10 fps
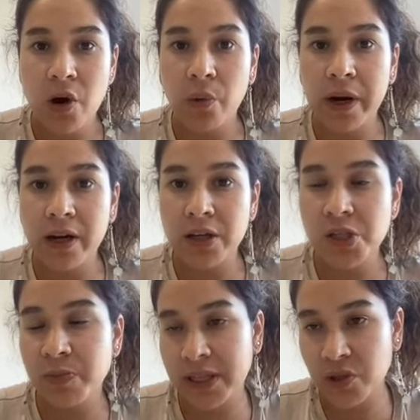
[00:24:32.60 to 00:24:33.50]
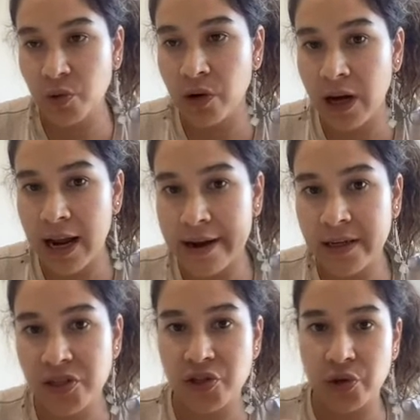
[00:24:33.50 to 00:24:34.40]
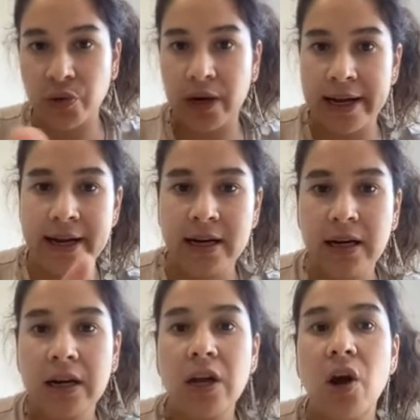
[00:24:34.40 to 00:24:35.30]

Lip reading: we can speak to our clients through Click,